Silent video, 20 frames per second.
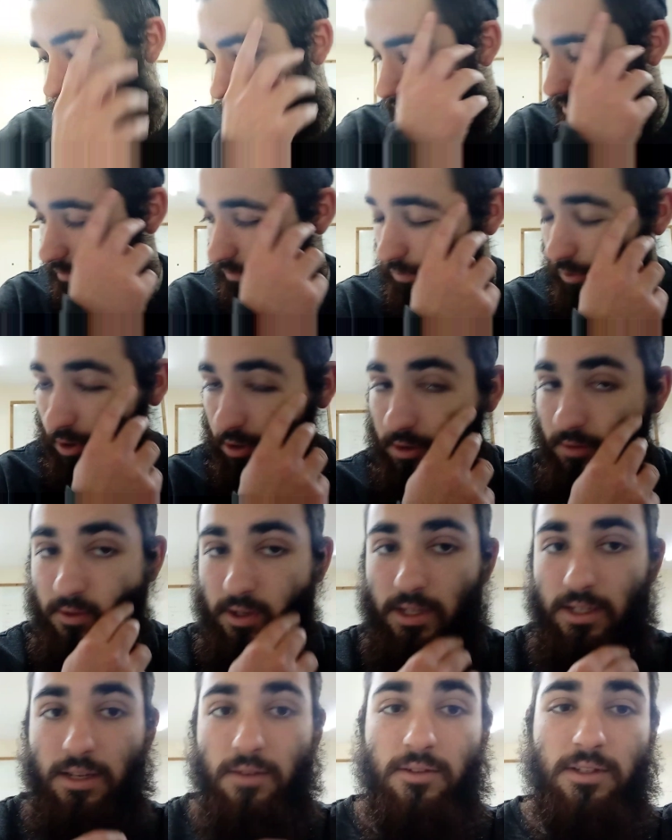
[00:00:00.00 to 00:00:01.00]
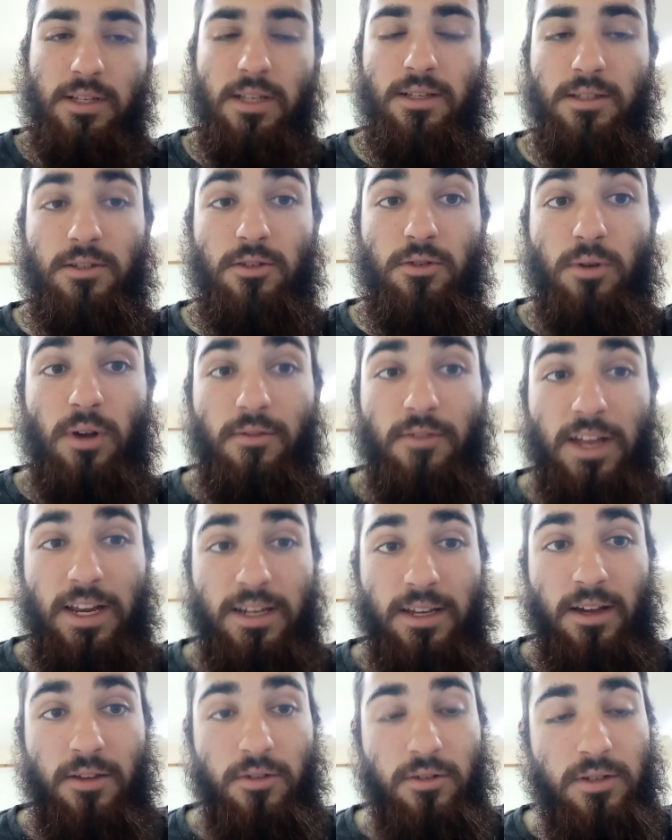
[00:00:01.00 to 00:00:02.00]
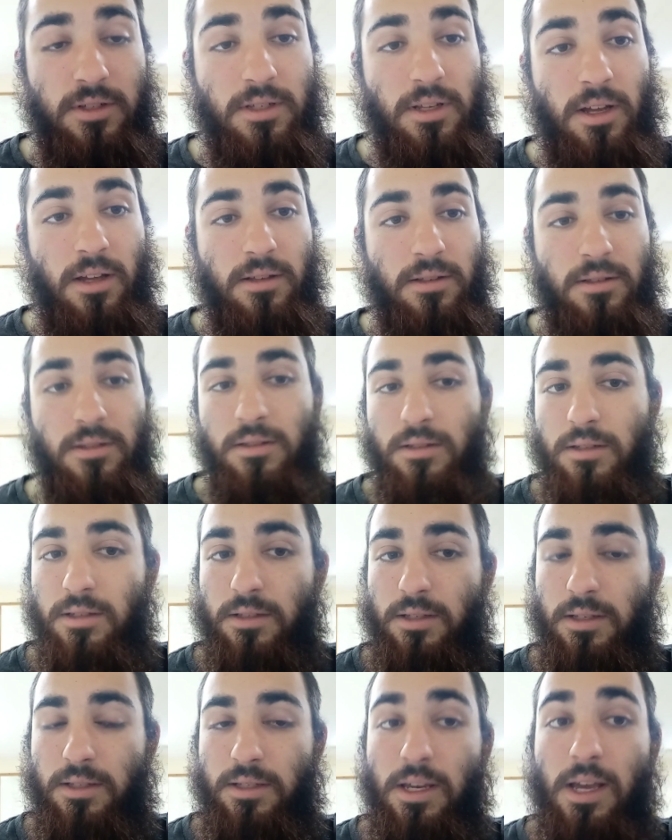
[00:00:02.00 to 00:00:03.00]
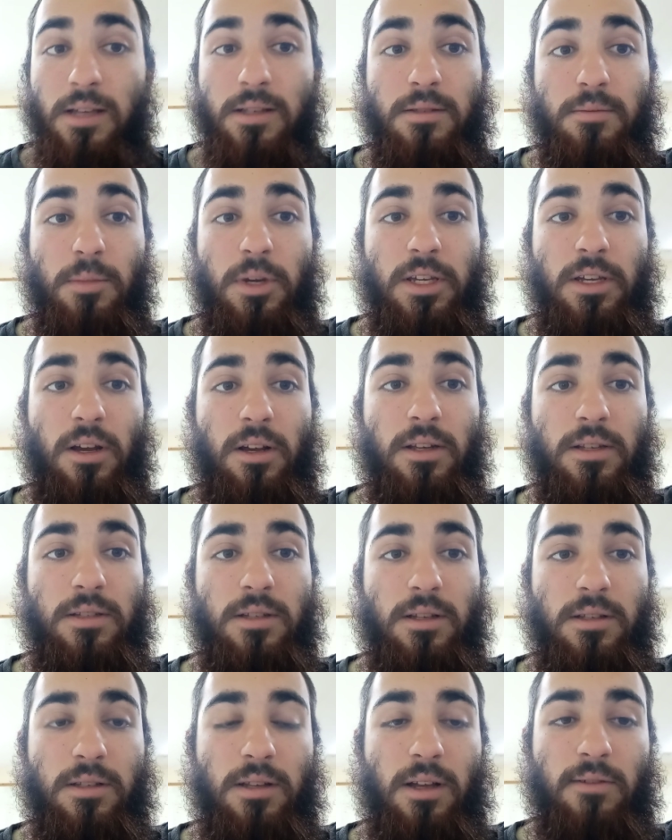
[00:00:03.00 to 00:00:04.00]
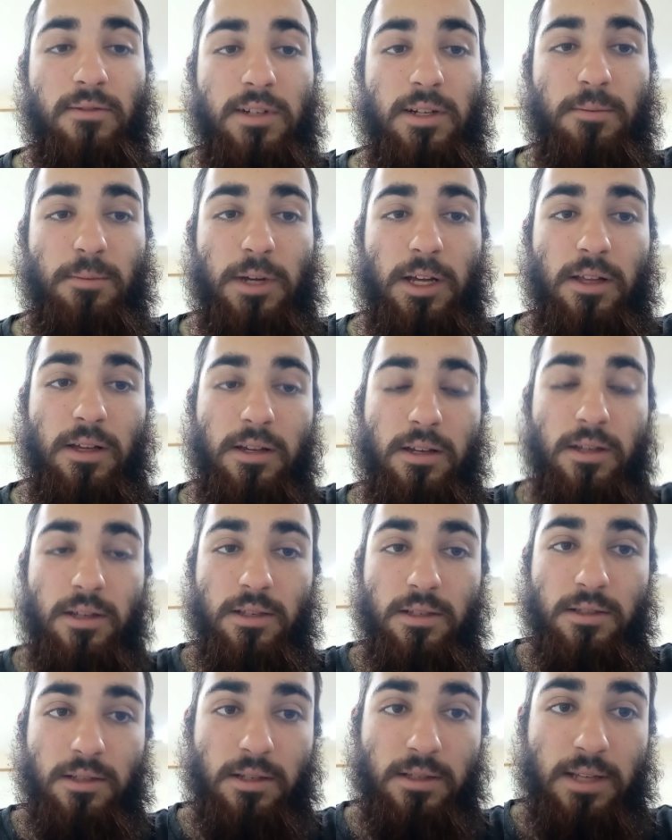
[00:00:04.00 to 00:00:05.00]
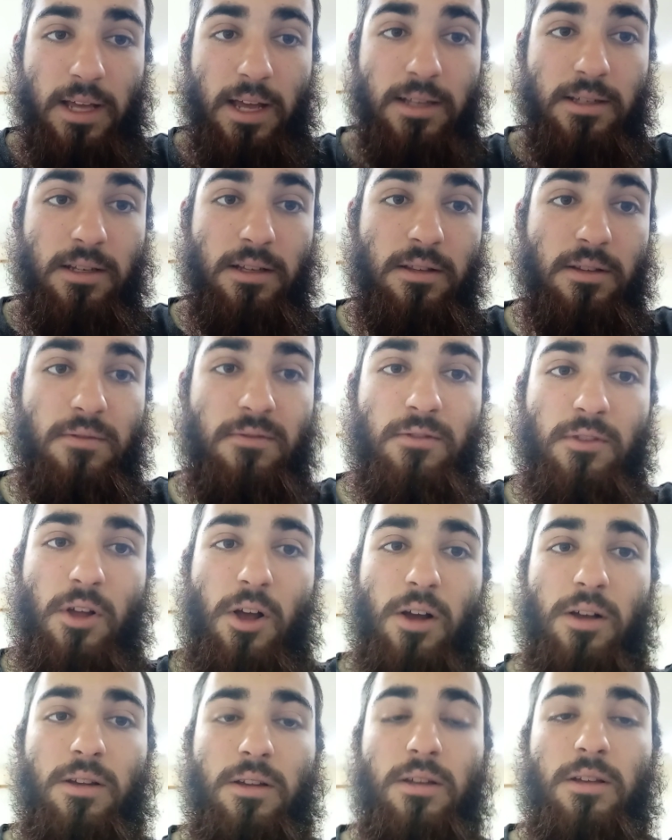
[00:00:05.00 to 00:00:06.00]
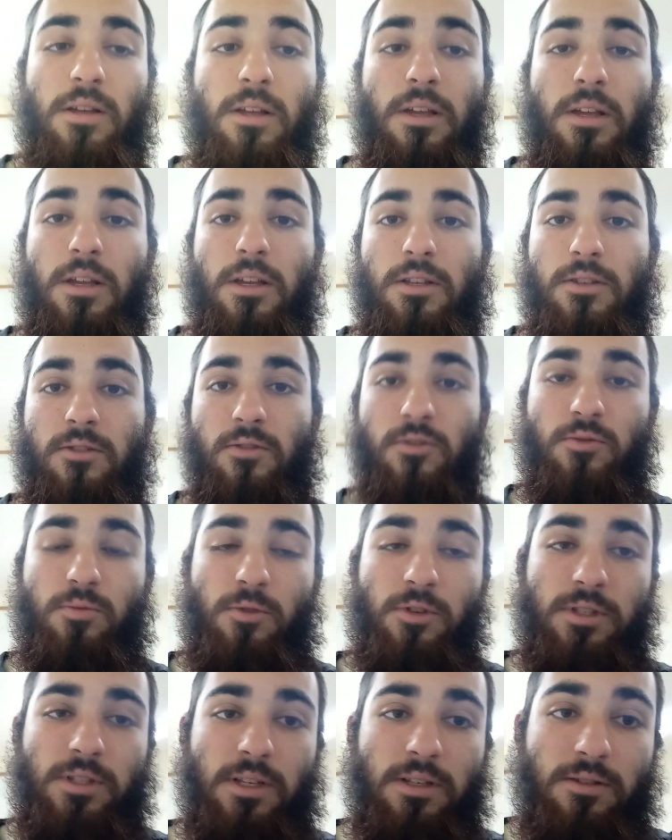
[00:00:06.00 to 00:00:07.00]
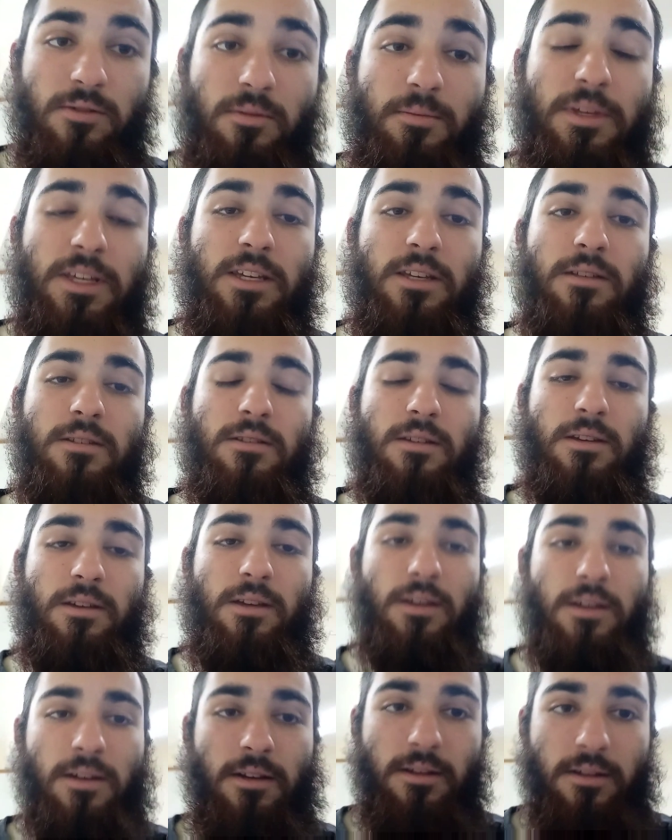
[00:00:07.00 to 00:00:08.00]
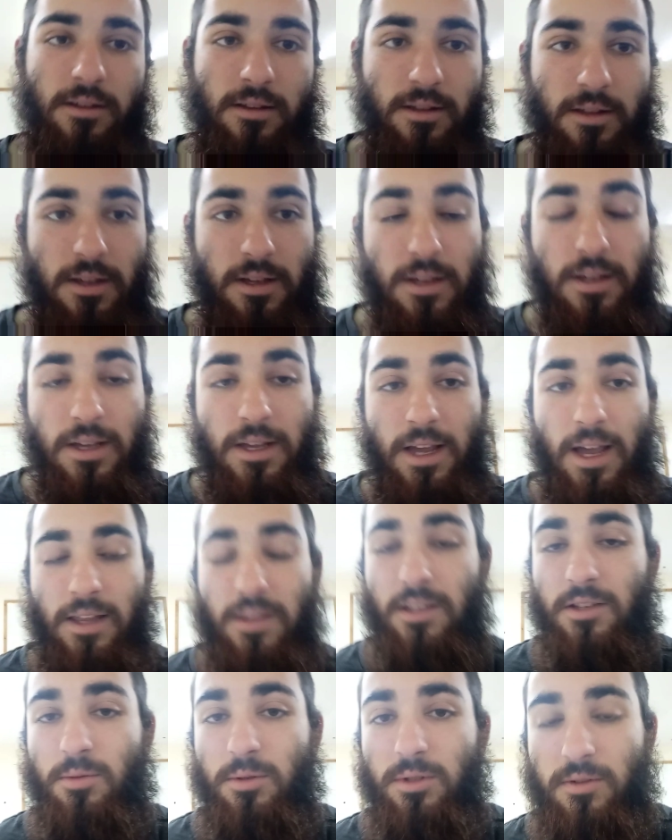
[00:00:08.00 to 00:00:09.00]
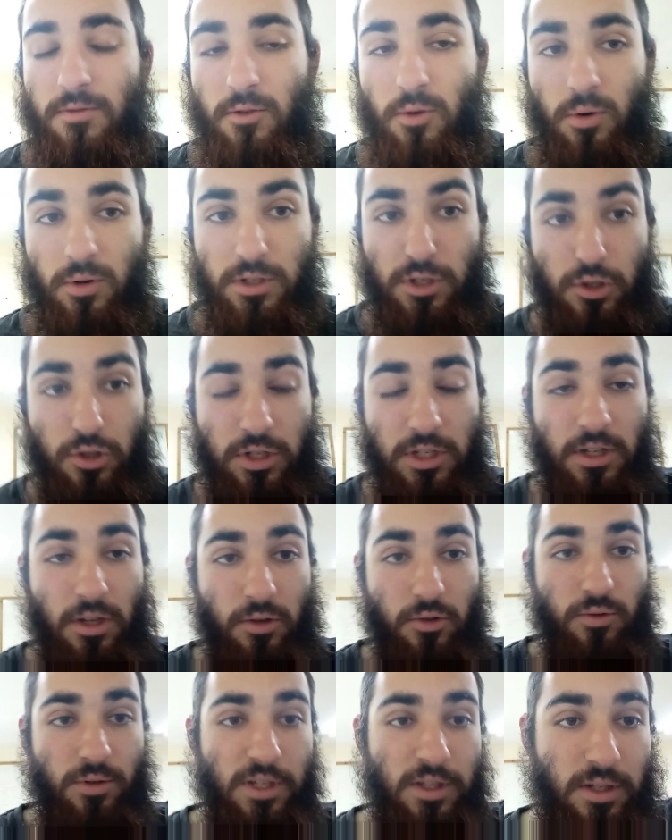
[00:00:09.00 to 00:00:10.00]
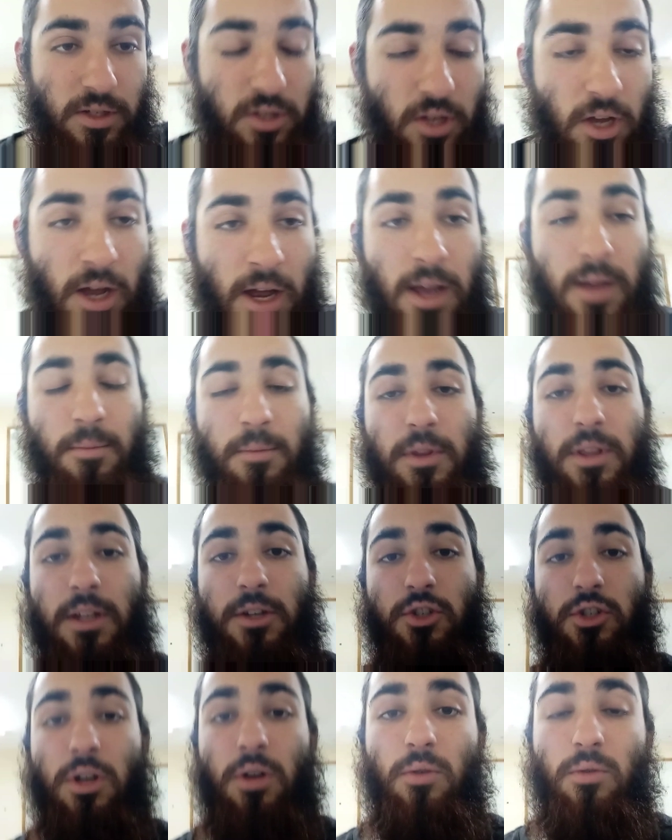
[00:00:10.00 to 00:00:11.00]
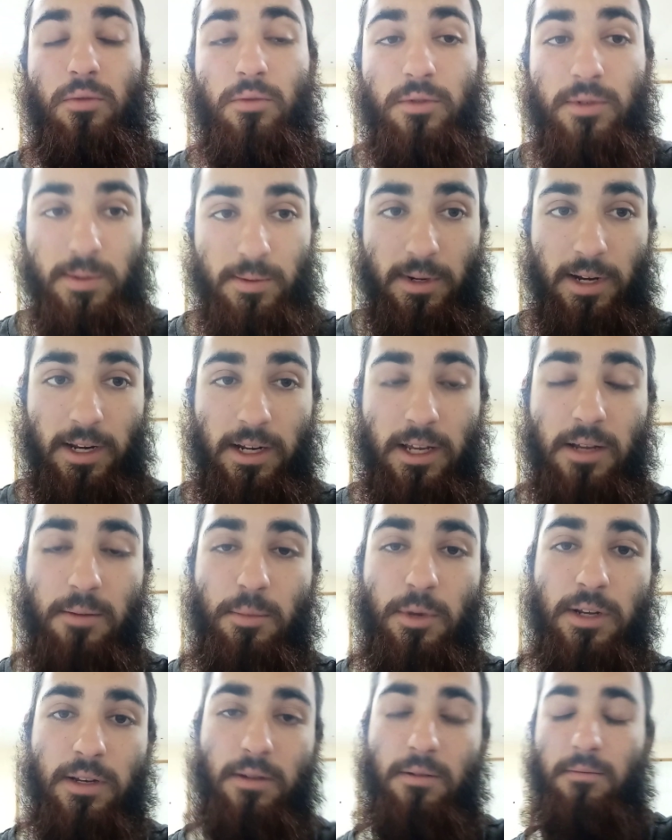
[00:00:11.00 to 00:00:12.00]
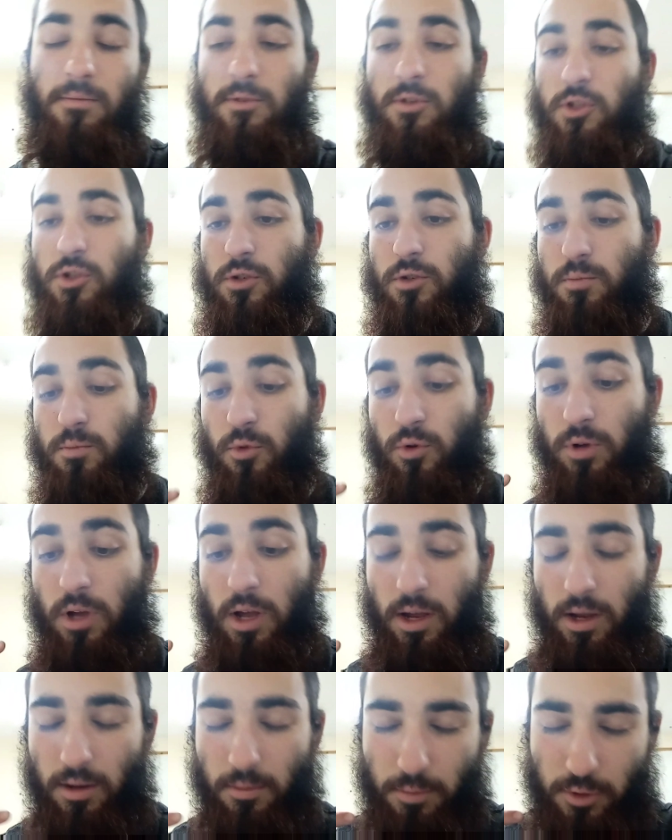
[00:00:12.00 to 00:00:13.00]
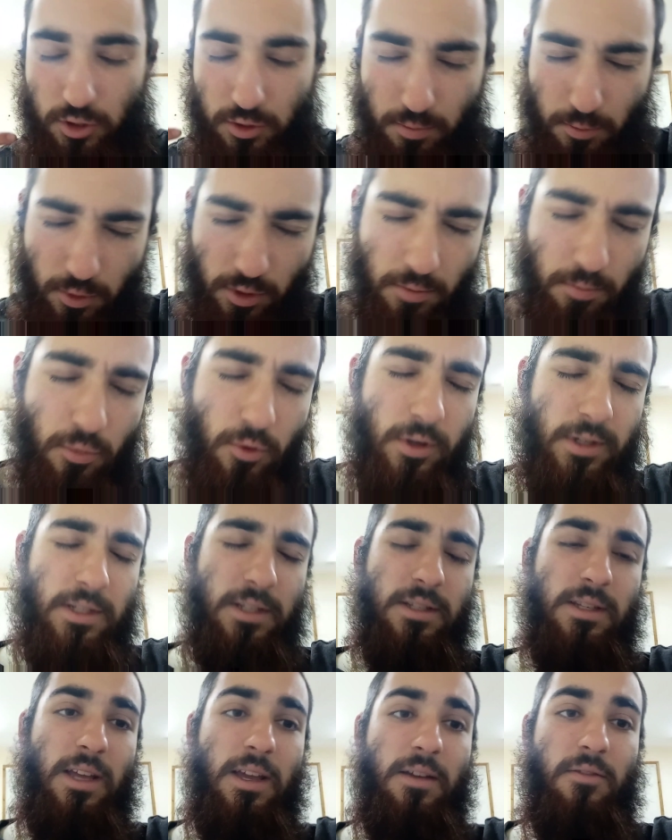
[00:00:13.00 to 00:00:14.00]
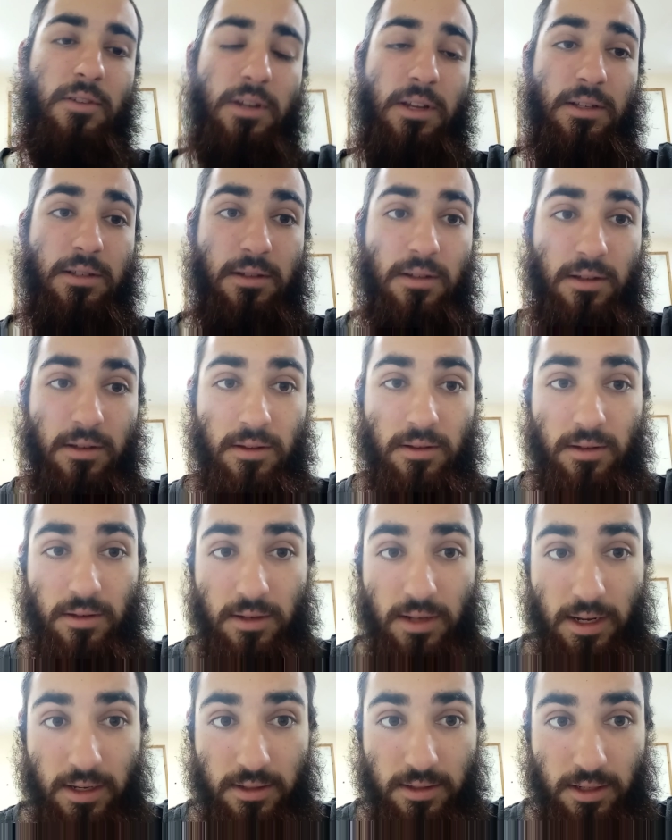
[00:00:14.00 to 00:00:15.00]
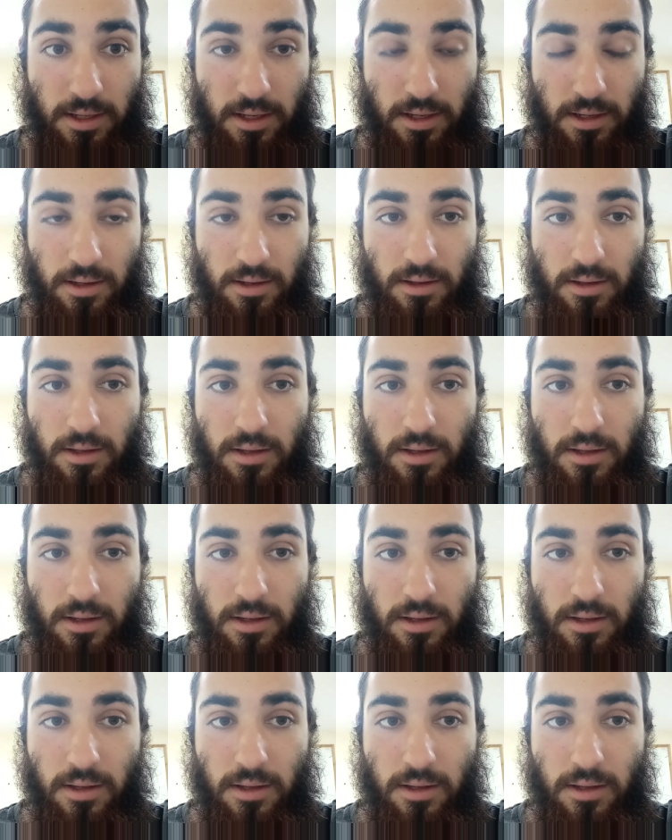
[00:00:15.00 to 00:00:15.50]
the father of King David, says, do you have any other sons? He says, yes, my youngest son David Melech is tending the flock. So Shmuel says to him, he is the king. And this was, of course, still during the time that Shaul was reigning, but Shmuel appointed David as the next king.